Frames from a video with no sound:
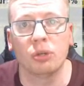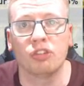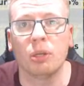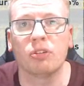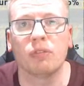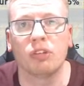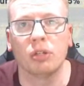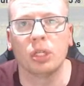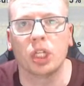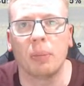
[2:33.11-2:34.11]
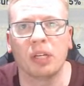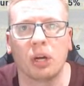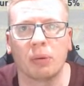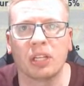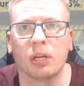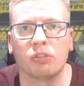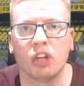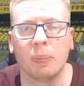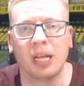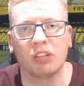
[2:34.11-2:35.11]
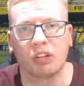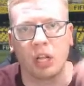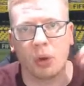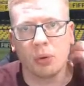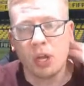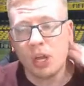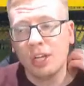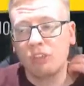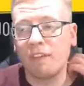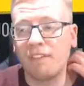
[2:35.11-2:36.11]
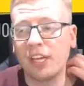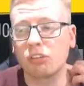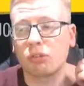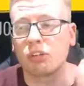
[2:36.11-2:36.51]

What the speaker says: does seem to have done the job and got rid of those 2 players on loan. So fingers